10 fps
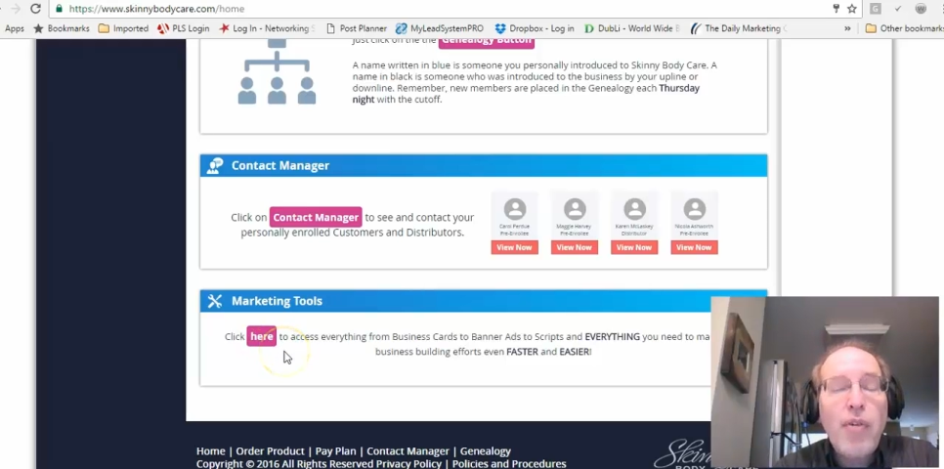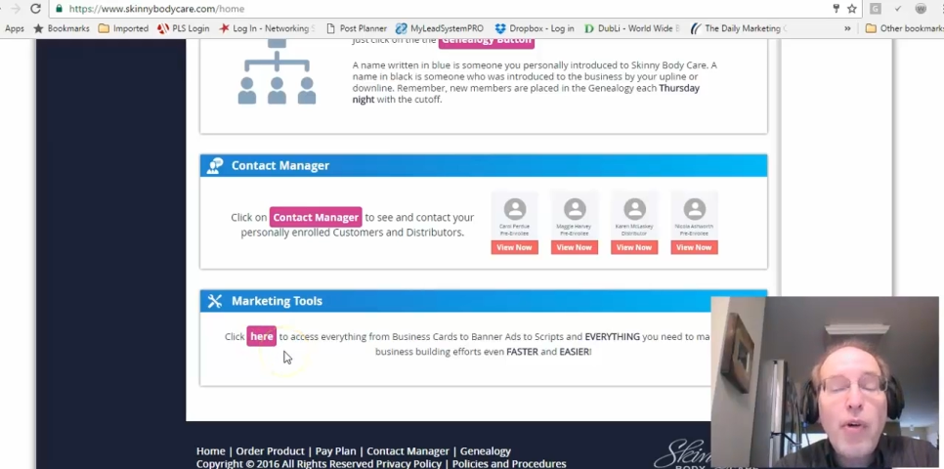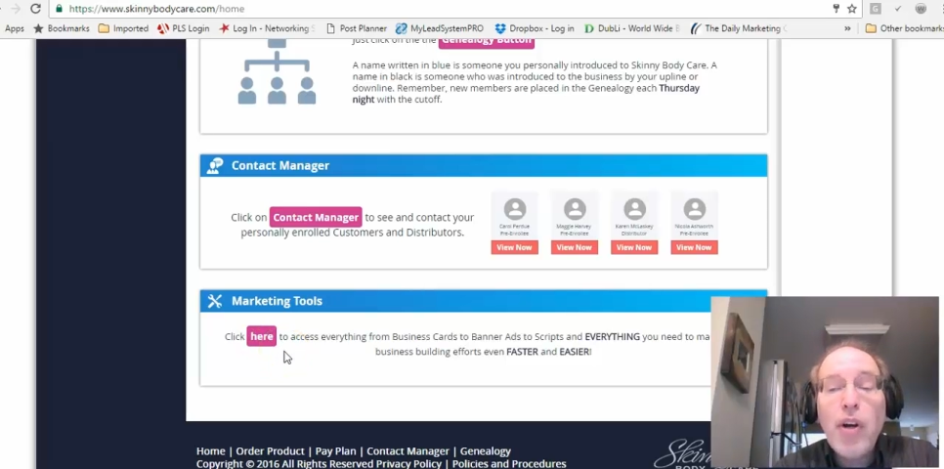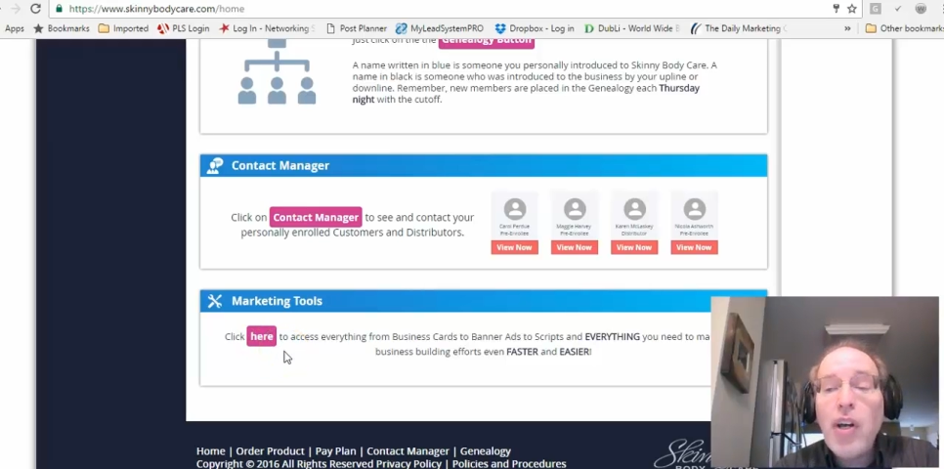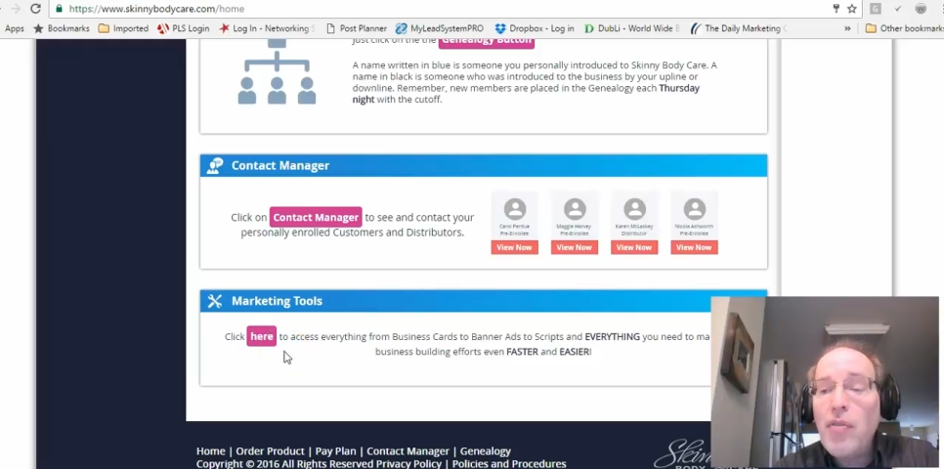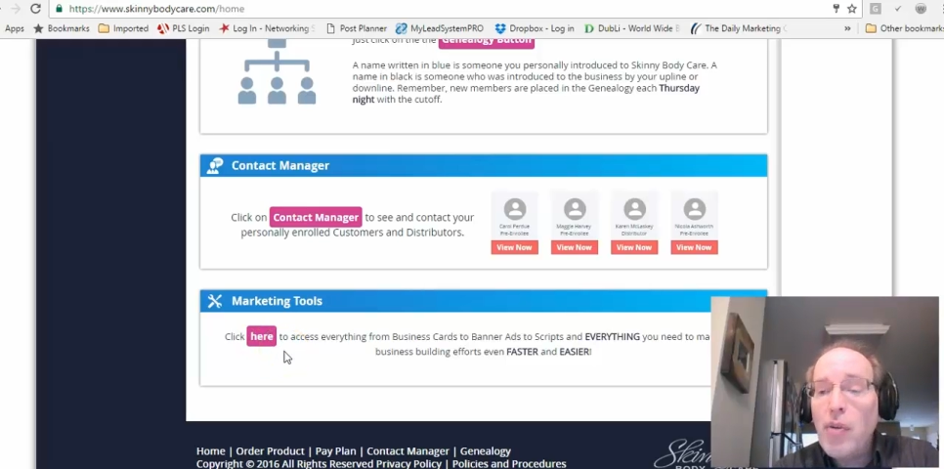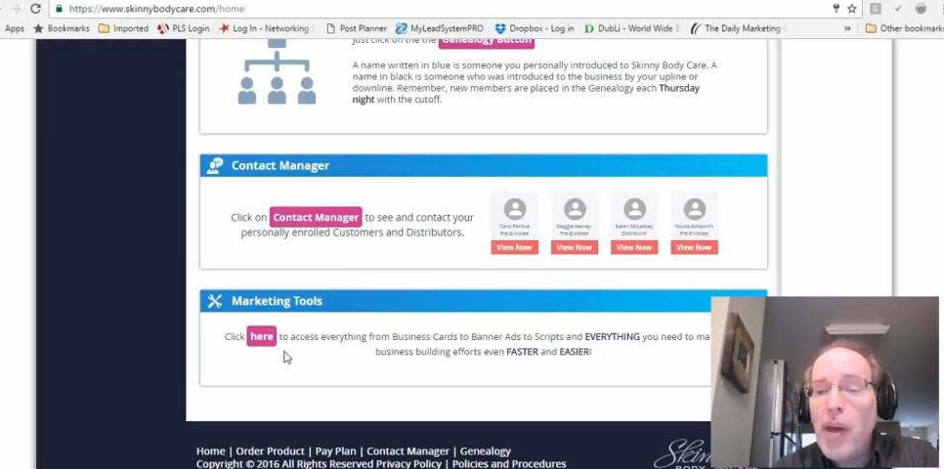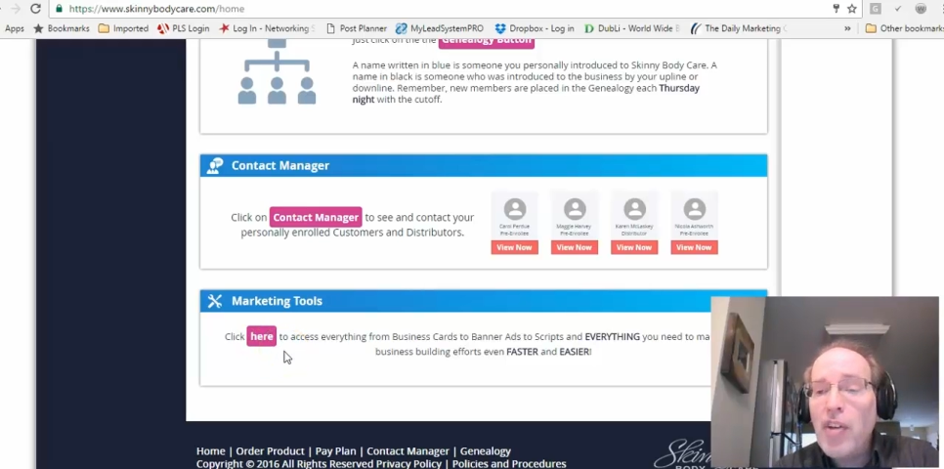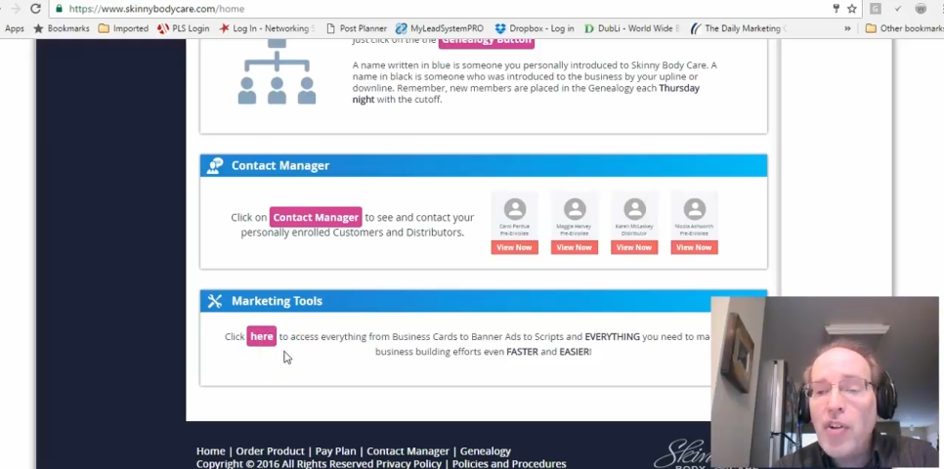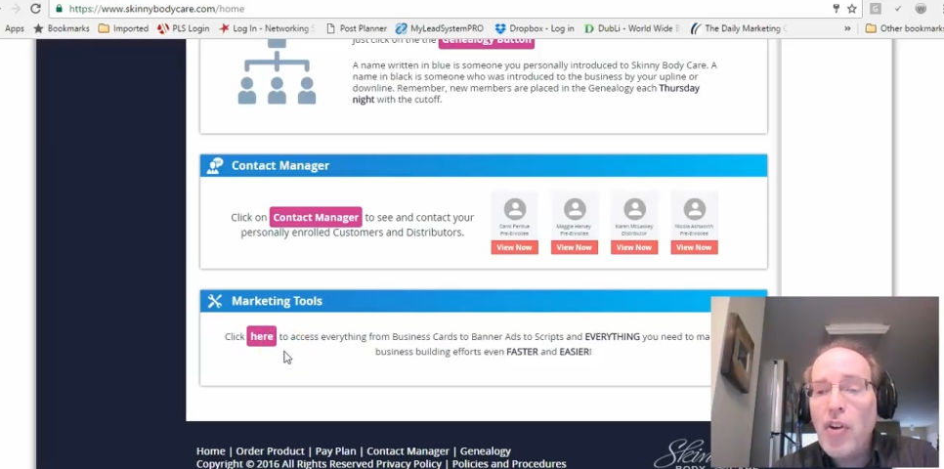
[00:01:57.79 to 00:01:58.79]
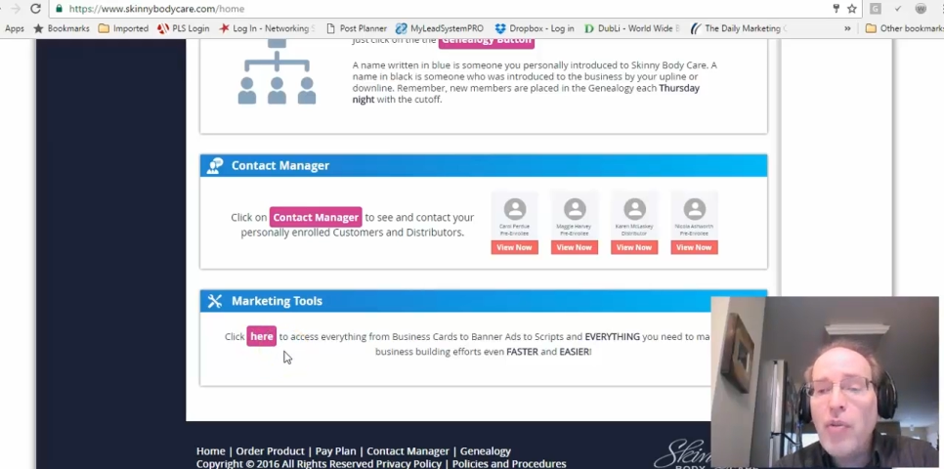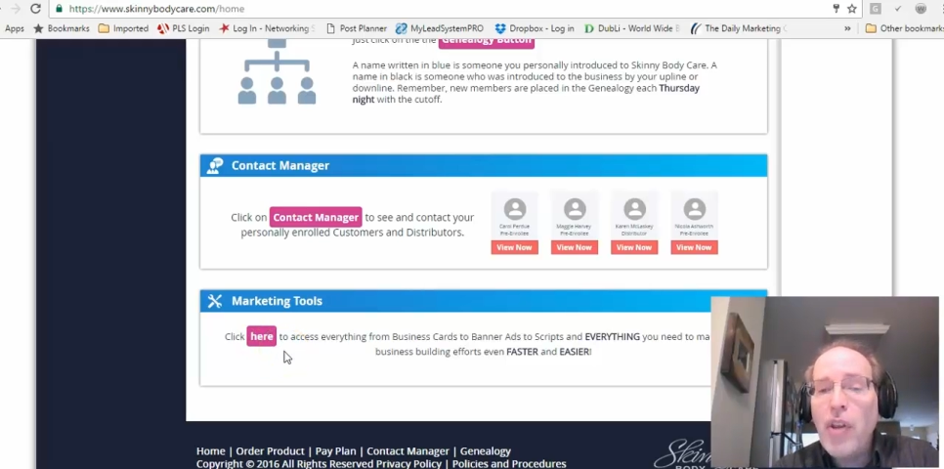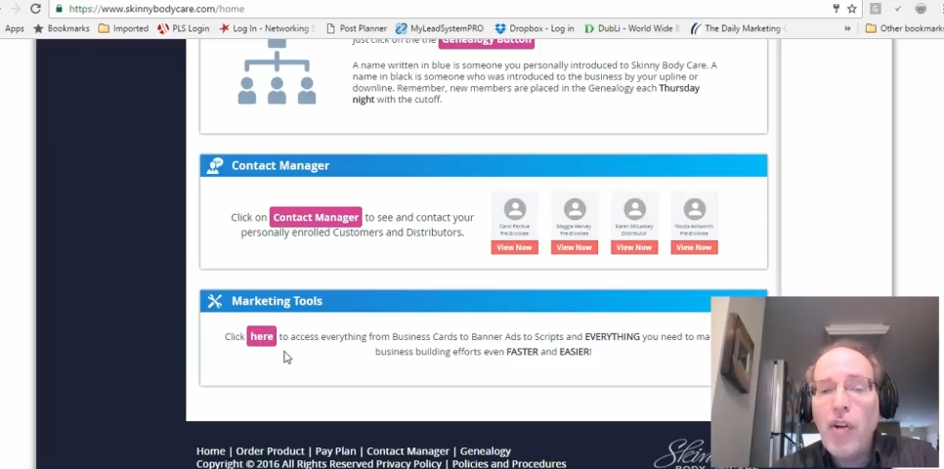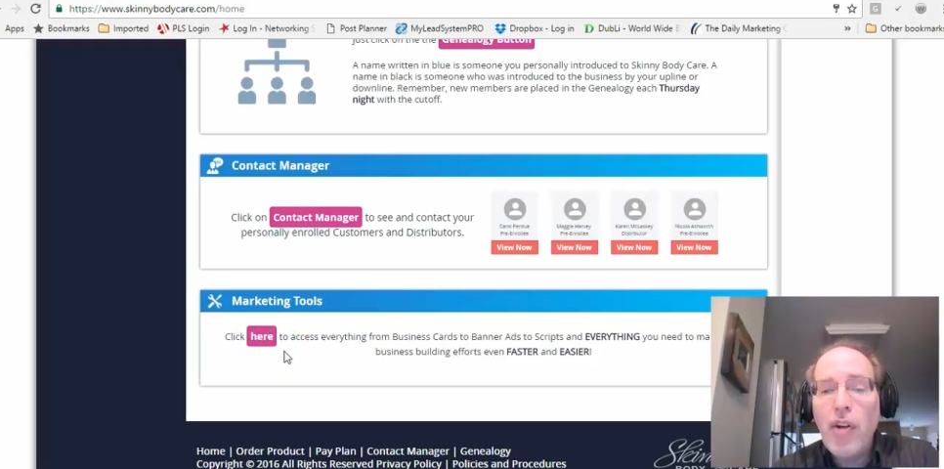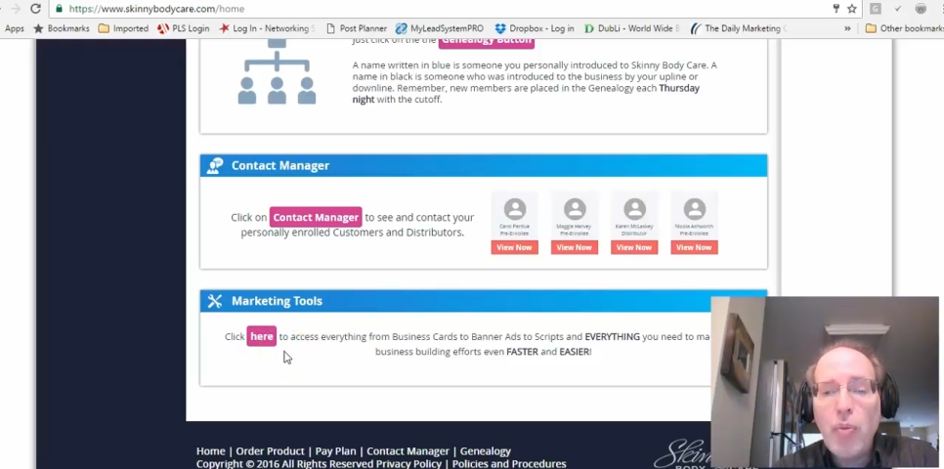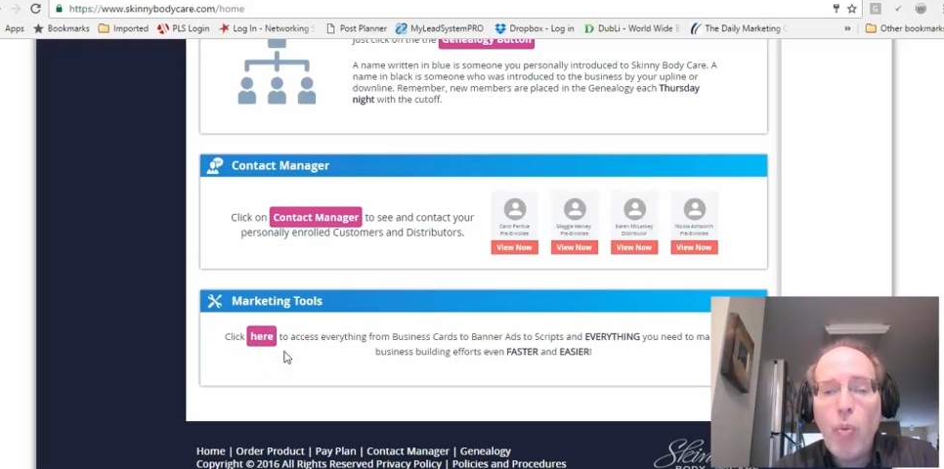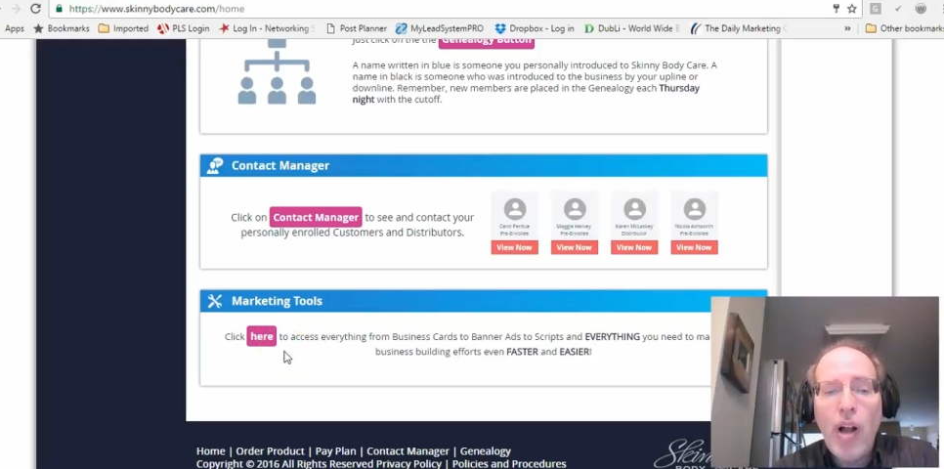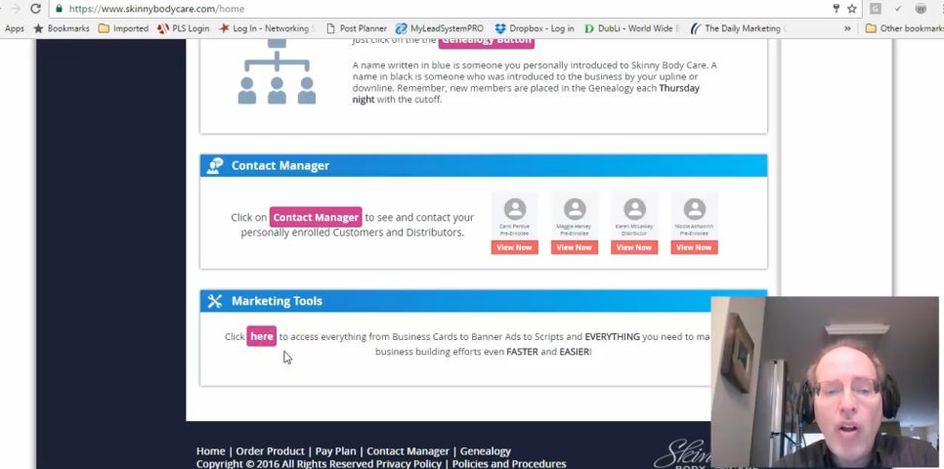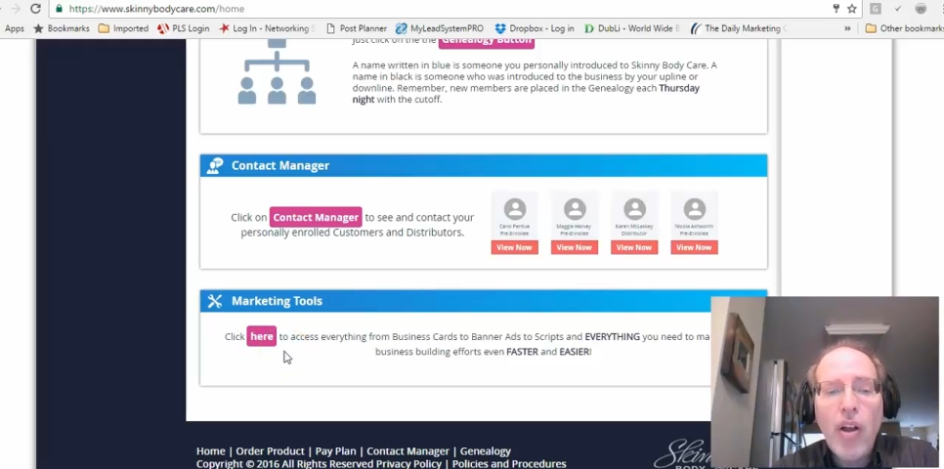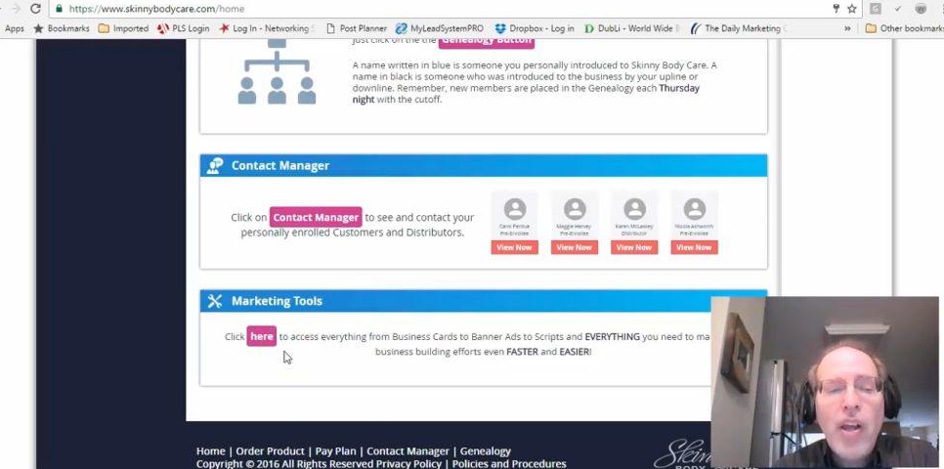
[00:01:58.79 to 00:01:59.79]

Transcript: very good information over there as well.